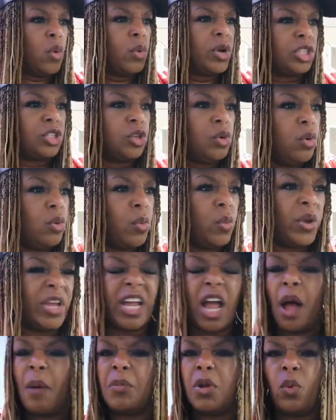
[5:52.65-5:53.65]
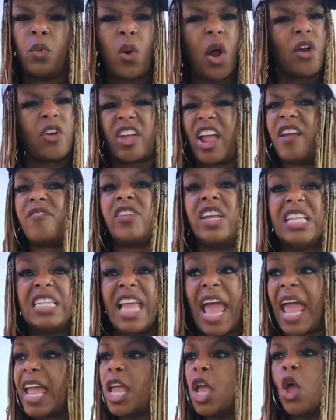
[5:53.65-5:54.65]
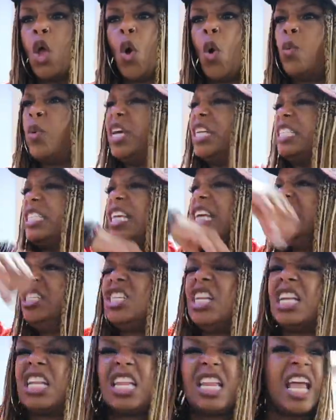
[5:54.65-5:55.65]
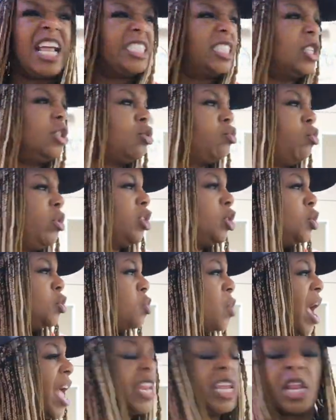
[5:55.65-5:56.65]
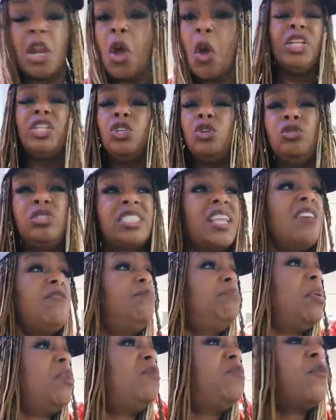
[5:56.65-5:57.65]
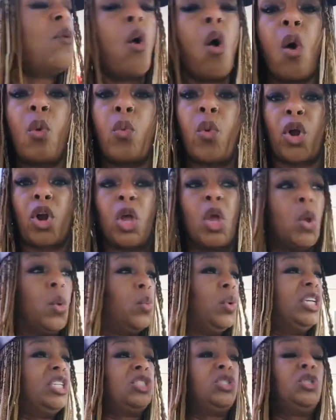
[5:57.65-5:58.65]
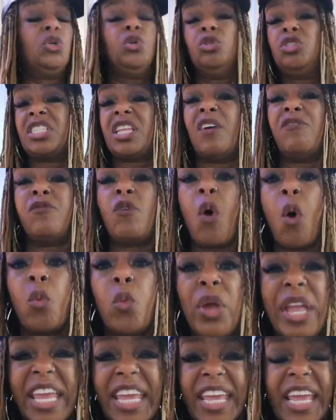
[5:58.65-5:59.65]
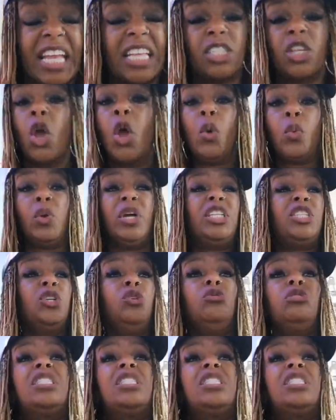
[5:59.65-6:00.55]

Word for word: We're doing, we're coming to work every day. We're teaching lessons. We're sweating. We do stuff before work. We do stuff on weekends. We do